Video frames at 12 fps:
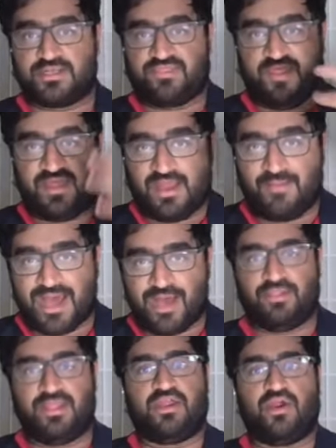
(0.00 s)
think about
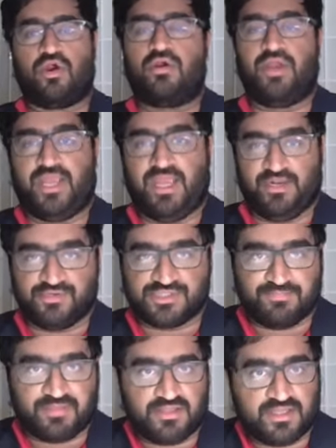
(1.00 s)
like a hurricane or
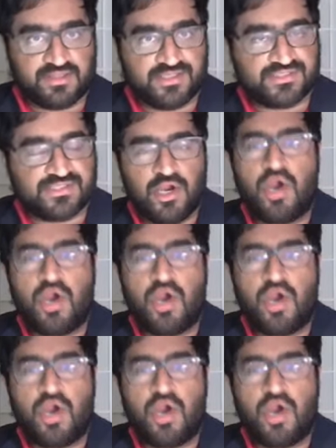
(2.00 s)
something like this.